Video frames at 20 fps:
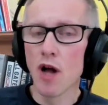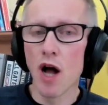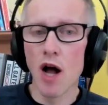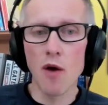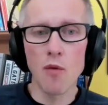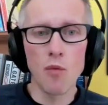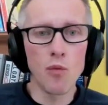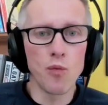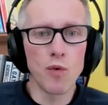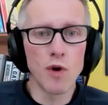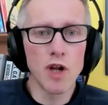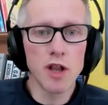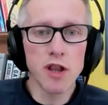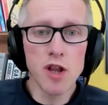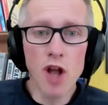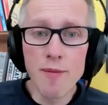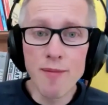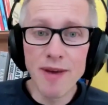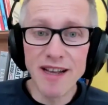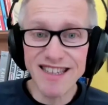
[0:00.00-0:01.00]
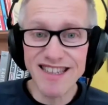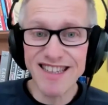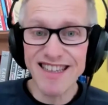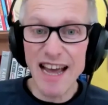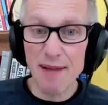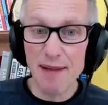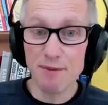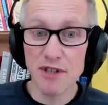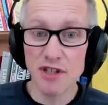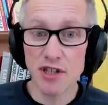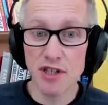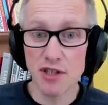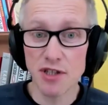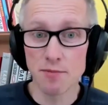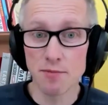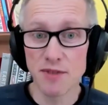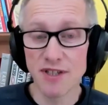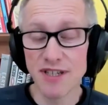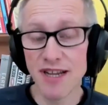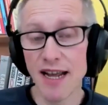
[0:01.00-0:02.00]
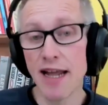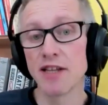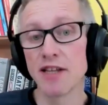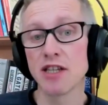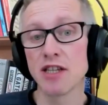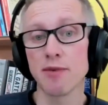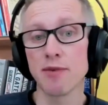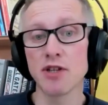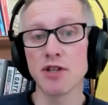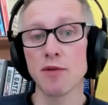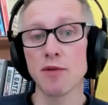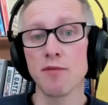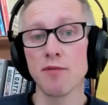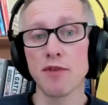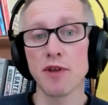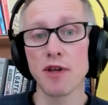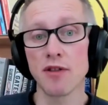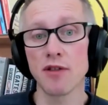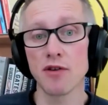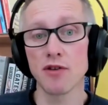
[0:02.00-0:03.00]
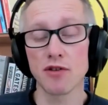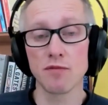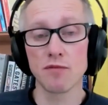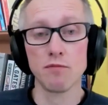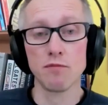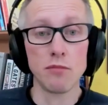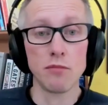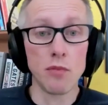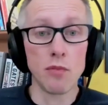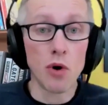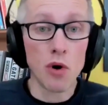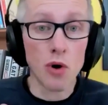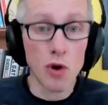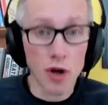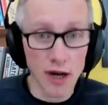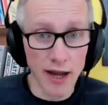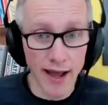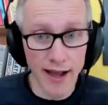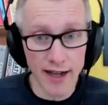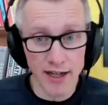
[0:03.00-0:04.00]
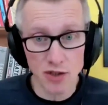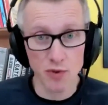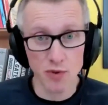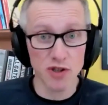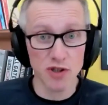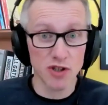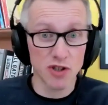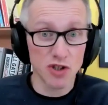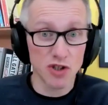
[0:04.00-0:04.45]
uh, climate skepticism tends to be something that's more linked with